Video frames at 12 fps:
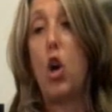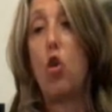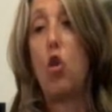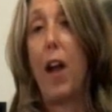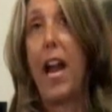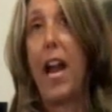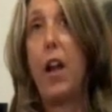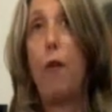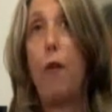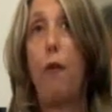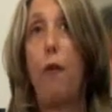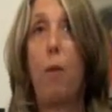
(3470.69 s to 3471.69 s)
grade
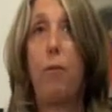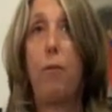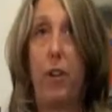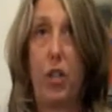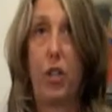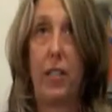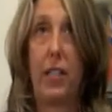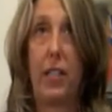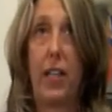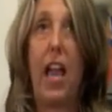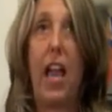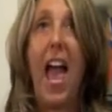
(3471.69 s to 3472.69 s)
for
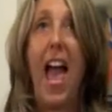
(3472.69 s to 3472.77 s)
proficiency.